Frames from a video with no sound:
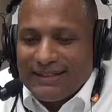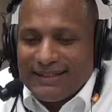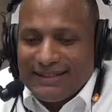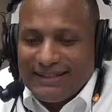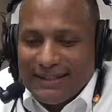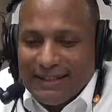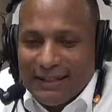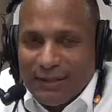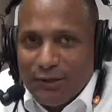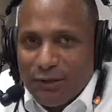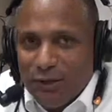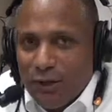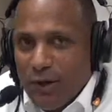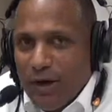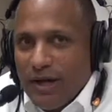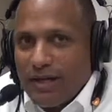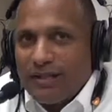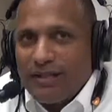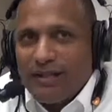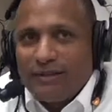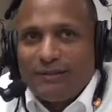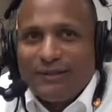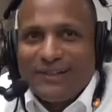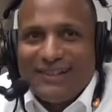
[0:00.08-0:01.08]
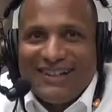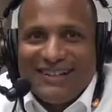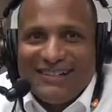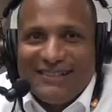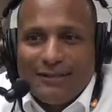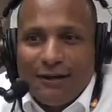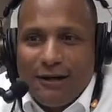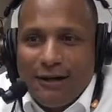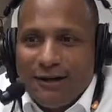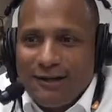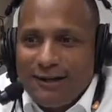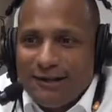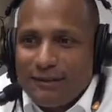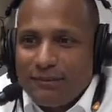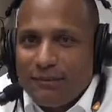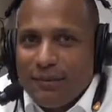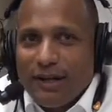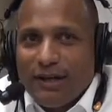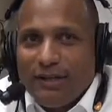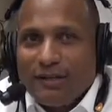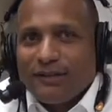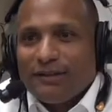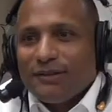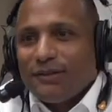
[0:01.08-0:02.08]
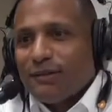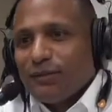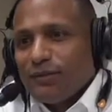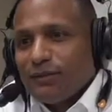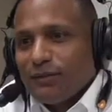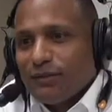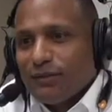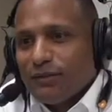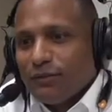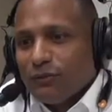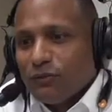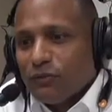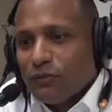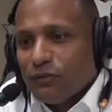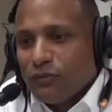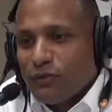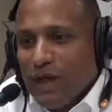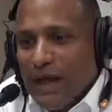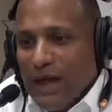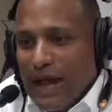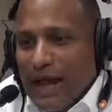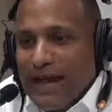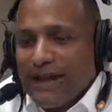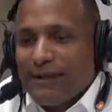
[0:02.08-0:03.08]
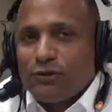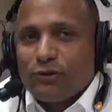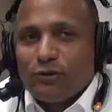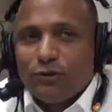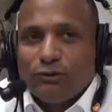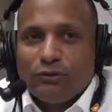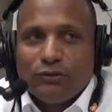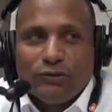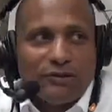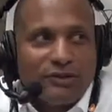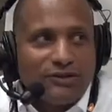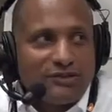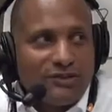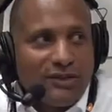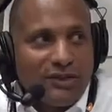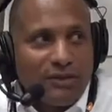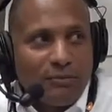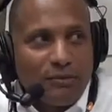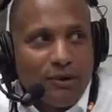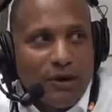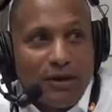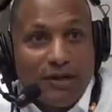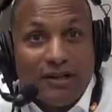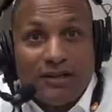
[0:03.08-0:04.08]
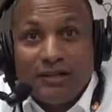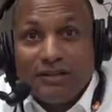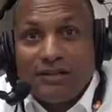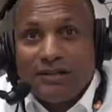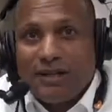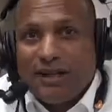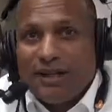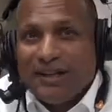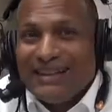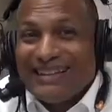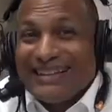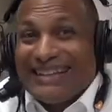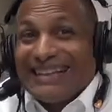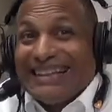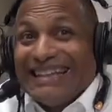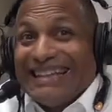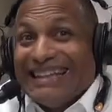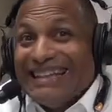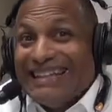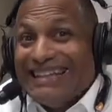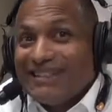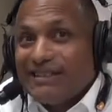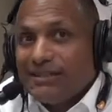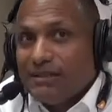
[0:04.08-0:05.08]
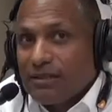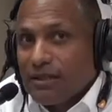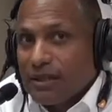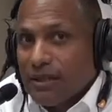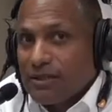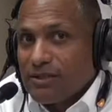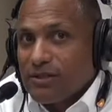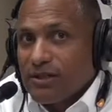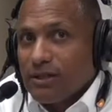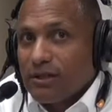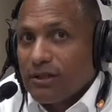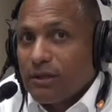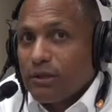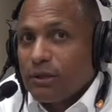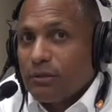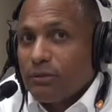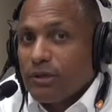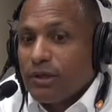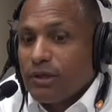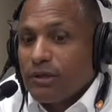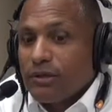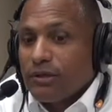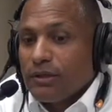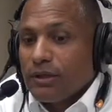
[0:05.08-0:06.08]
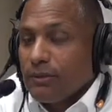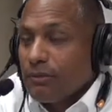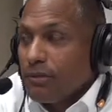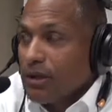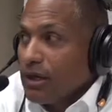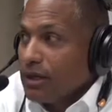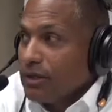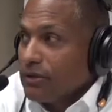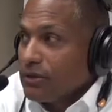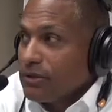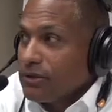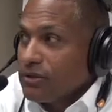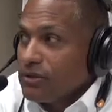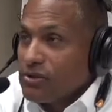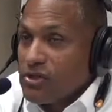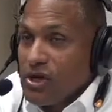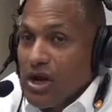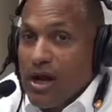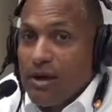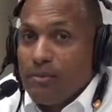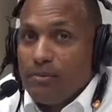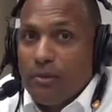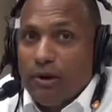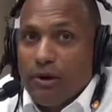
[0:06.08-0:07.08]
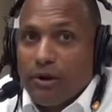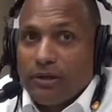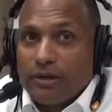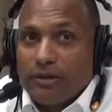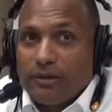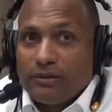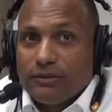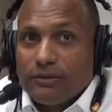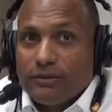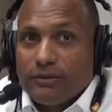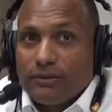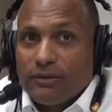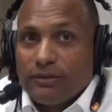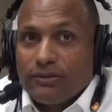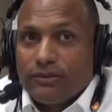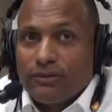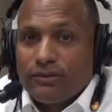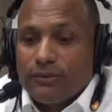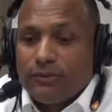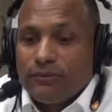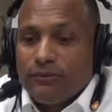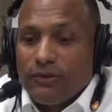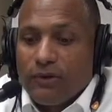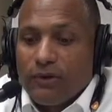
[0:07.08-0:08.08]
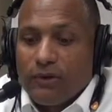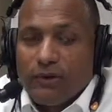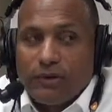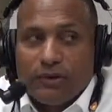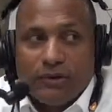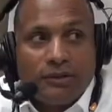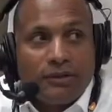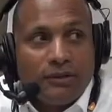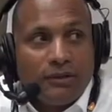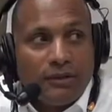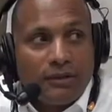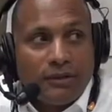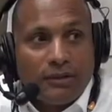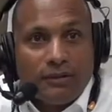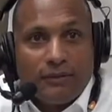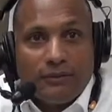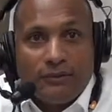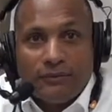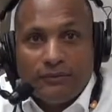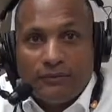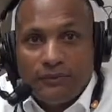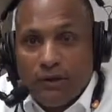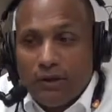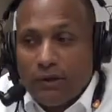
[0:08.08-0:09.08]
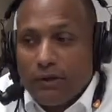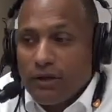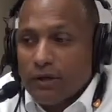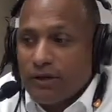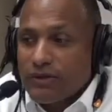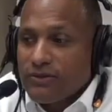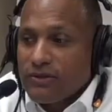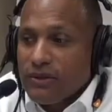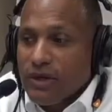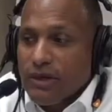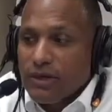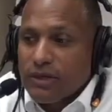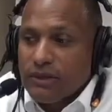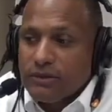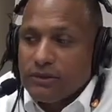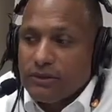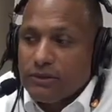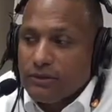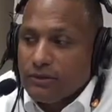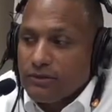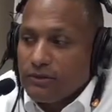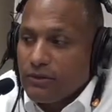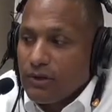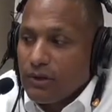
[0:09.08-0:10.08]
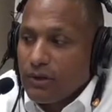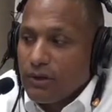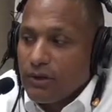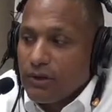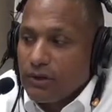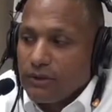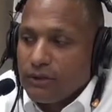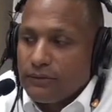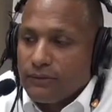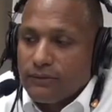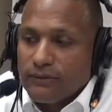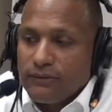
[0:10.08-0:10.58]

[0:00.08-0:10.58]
Now, you know, I never like talking about the, the actual real estate market until at least touch a little bit about the job market. And there's some very, very exciting news there.